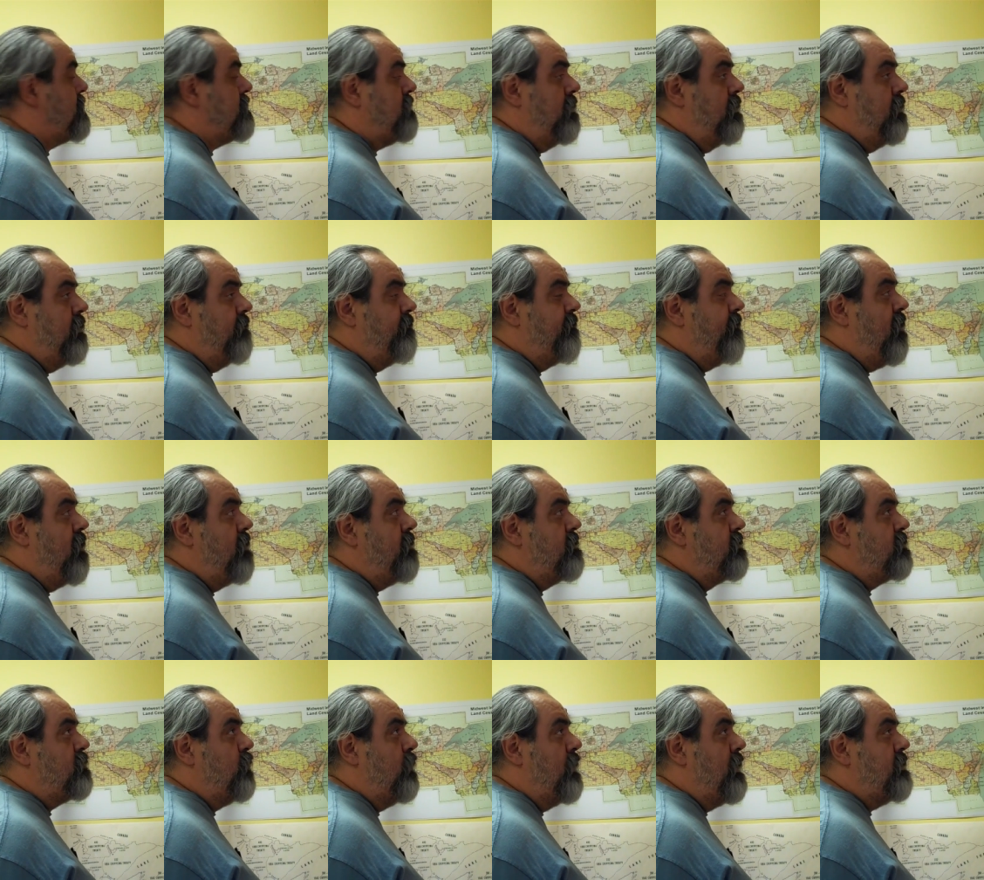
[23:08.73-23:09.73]
And actually the
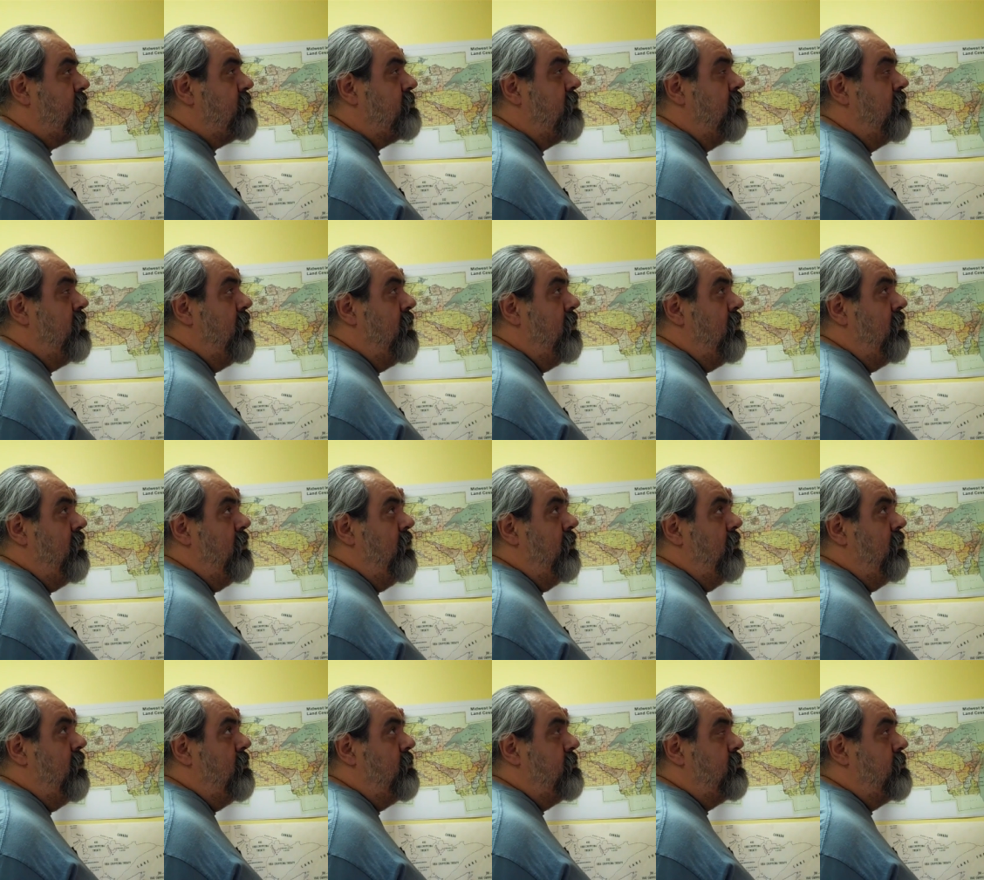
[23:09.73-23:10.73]
farthest west
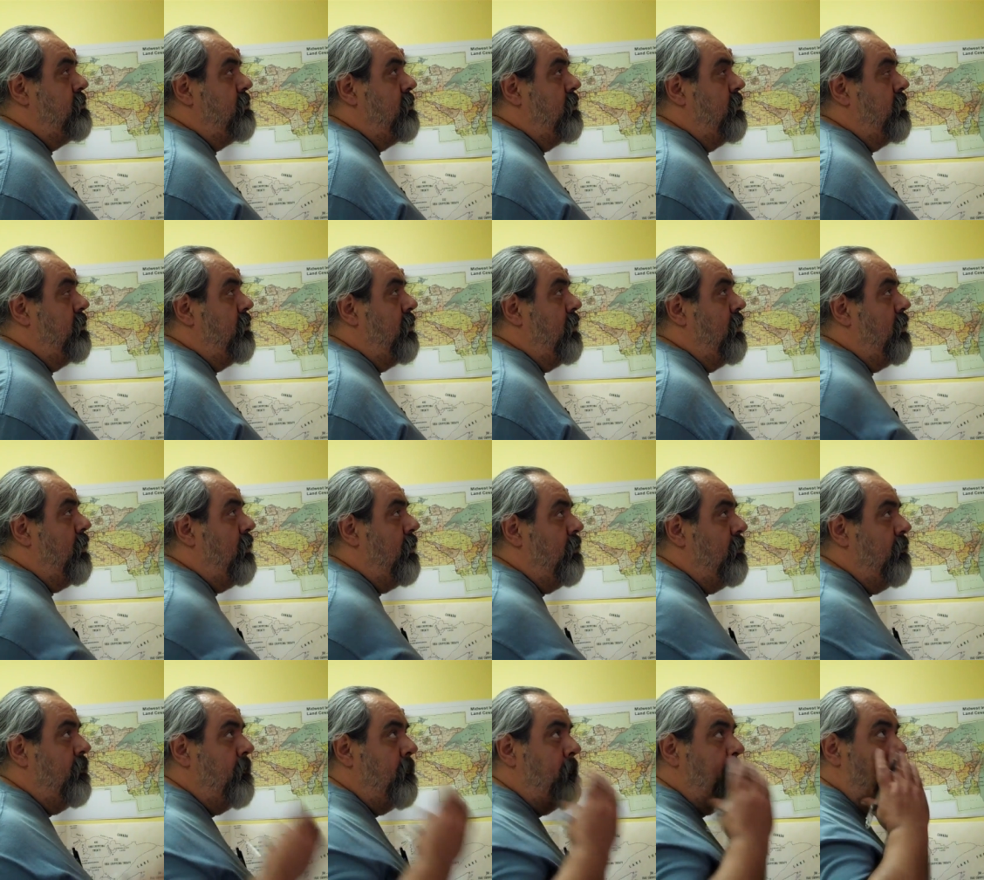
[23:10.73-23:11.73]
is the
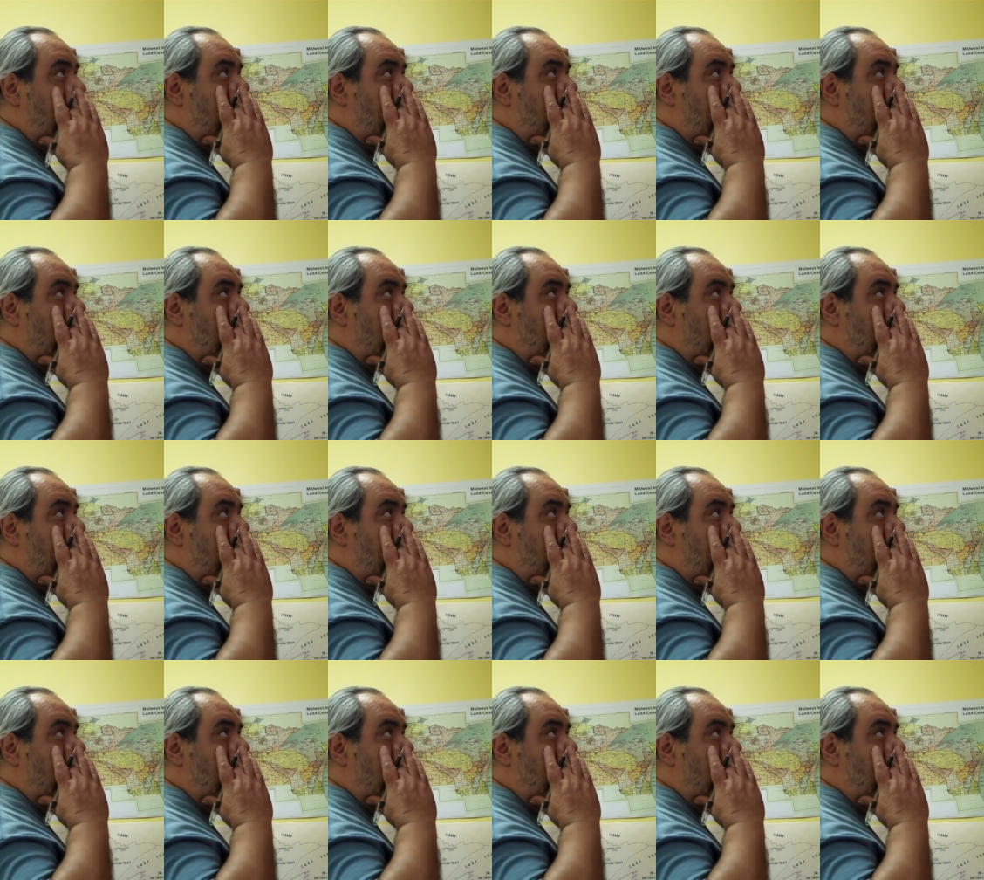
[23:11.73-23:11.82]
uh,